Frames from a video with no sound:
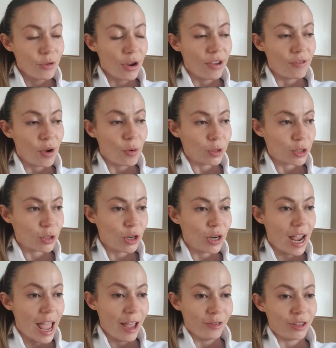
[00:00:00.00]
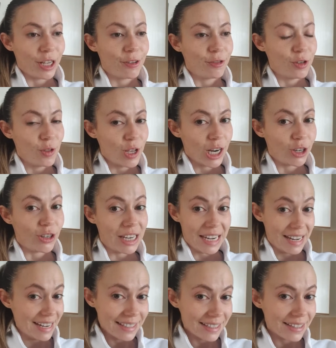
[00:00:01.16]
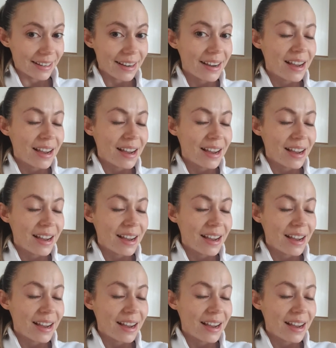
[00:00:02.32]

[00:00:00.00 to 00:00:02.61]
if I wasn't gonna have like food that I could eat.